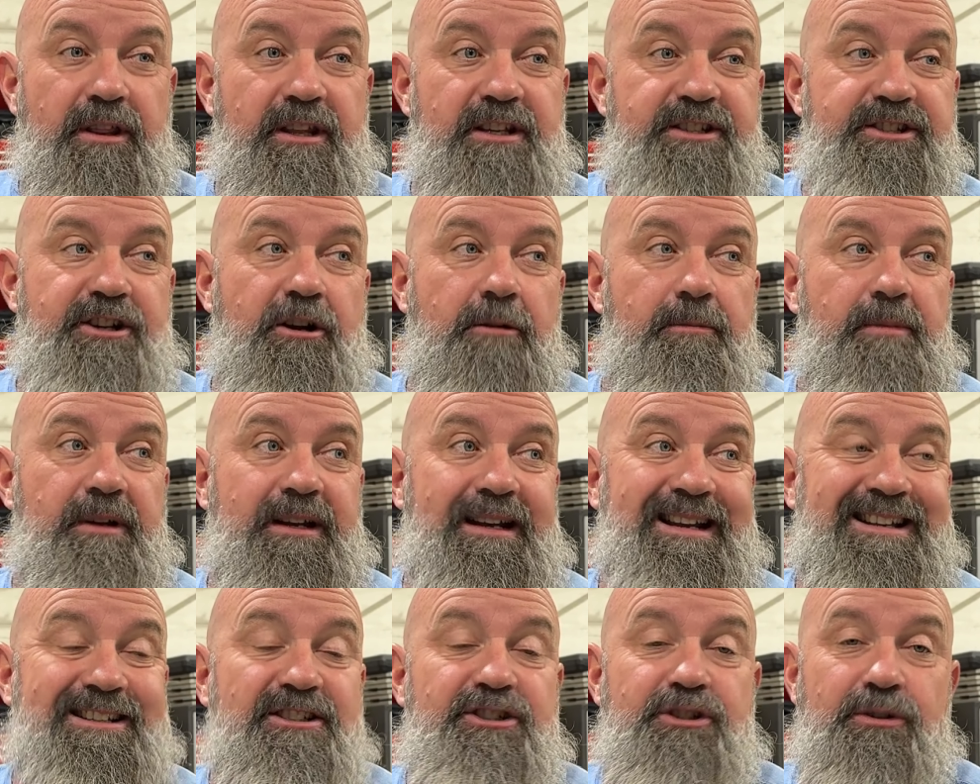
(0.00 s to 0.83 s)
This
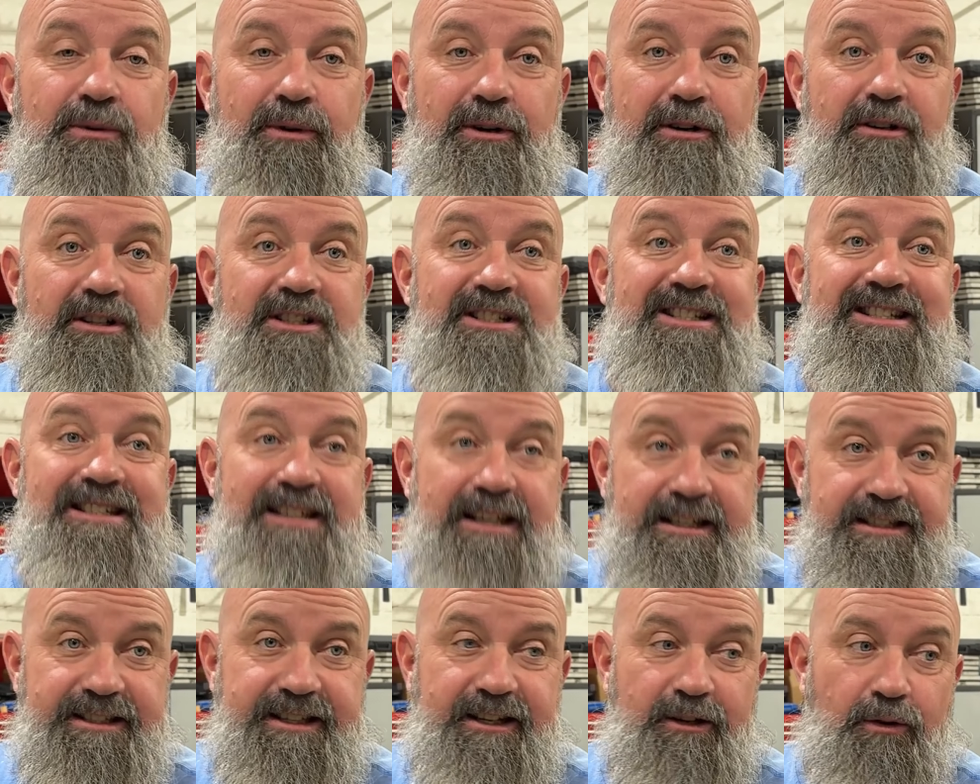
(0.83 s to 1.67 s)
airplane has
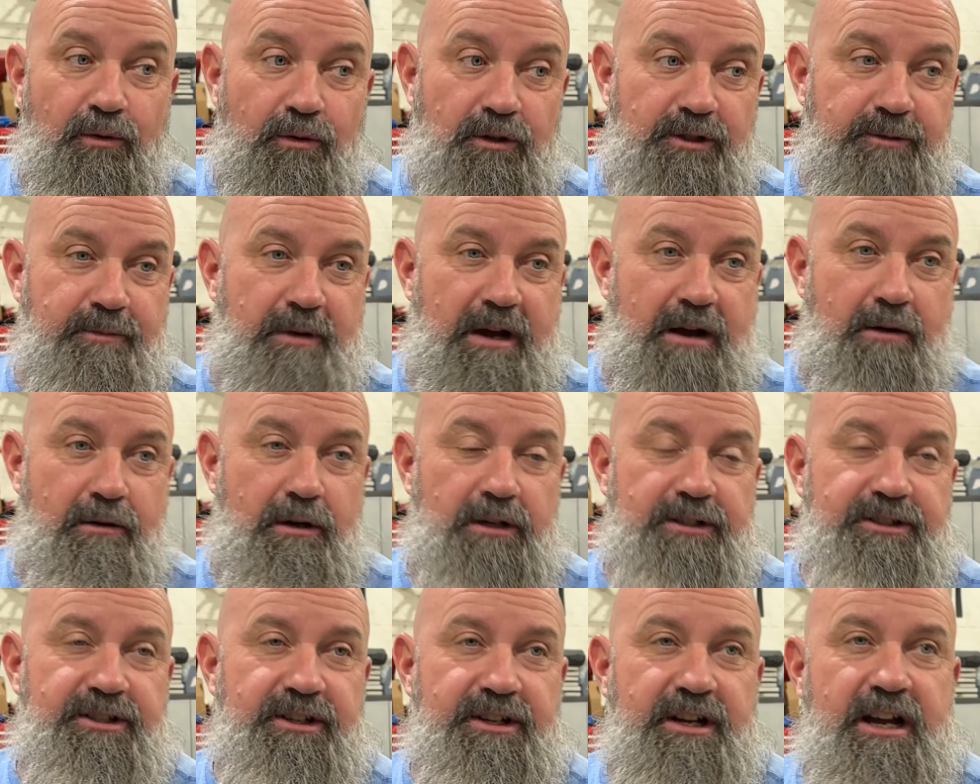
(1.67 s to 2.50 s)
260
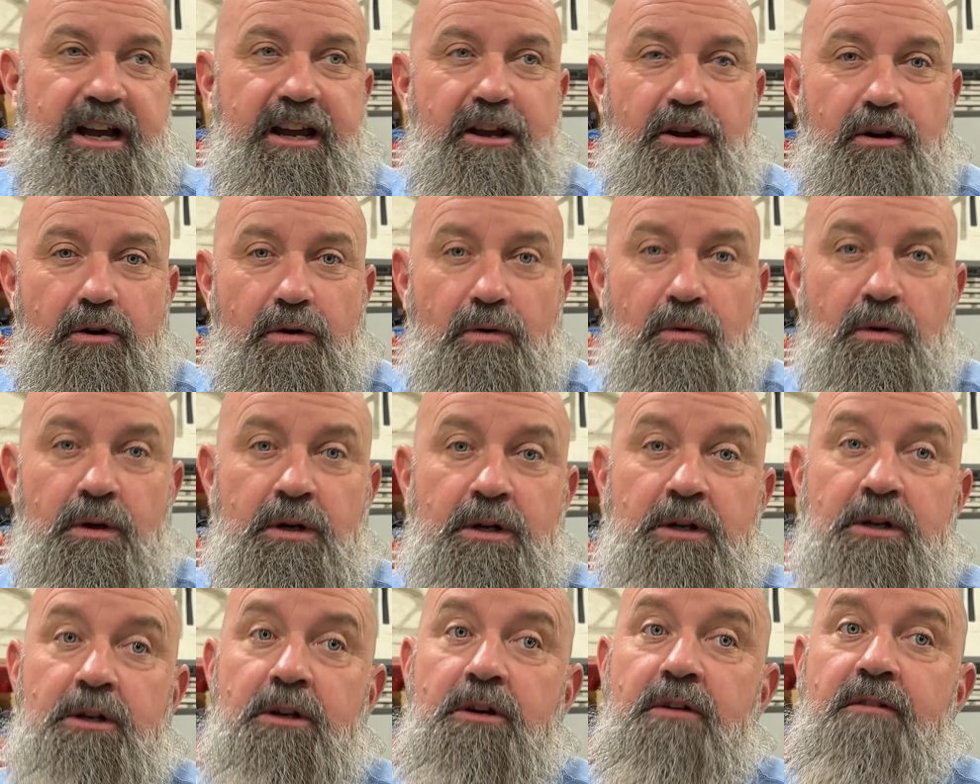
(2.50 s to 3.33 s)
horsepower. It's an IO
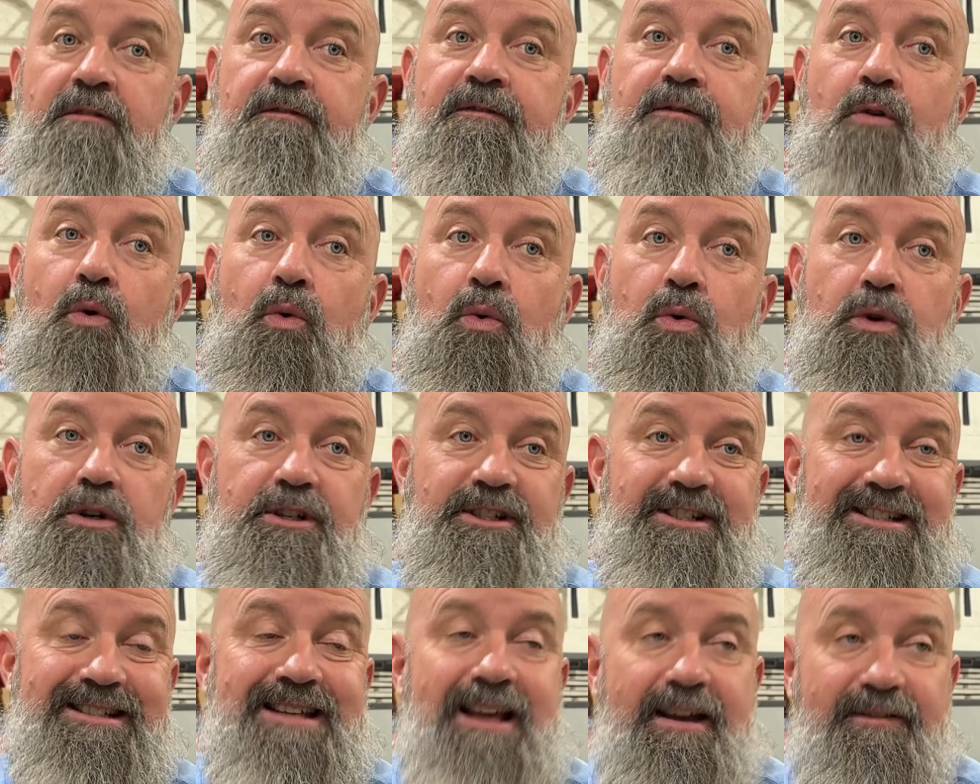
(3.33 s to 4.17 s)

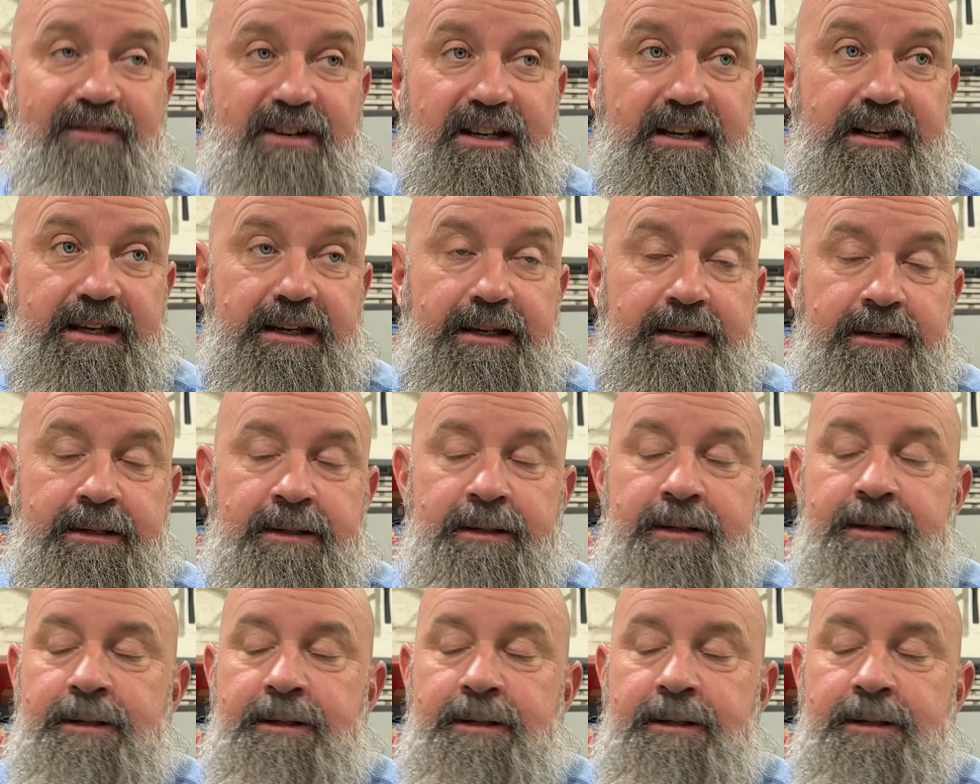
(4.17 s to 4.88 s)
470.